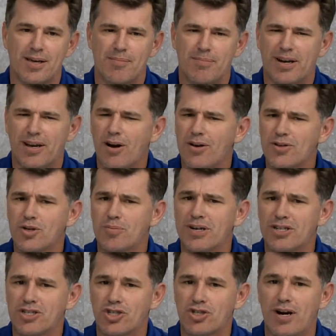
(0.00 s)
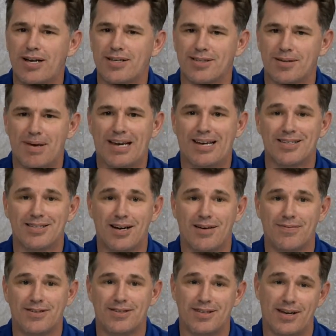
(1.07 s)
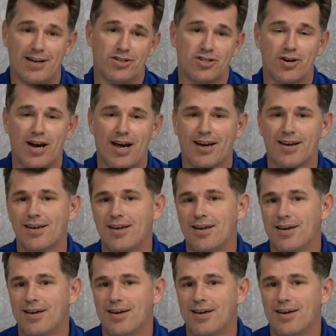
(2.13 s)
but it can also bring stress and make it tough to stay on track.